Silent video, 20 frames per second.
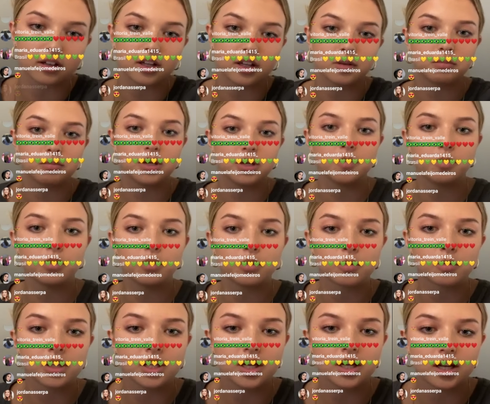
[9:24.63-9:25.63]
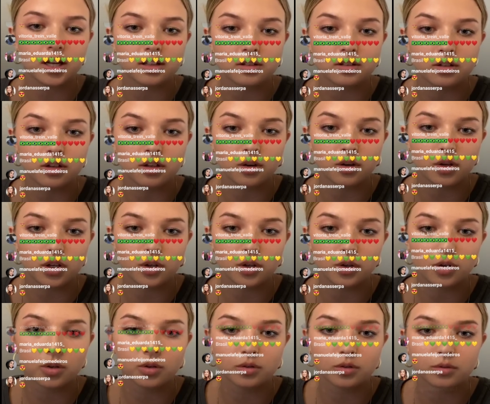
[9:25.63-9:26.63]
Let people really get to know
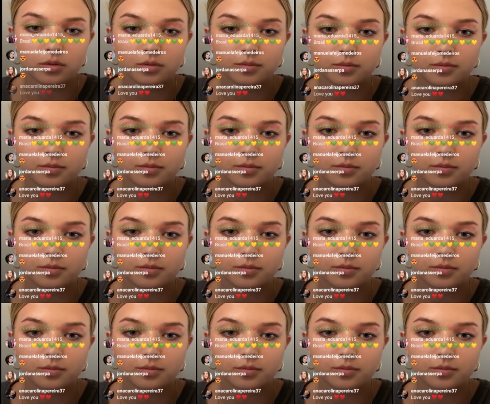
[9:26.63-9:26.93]
you.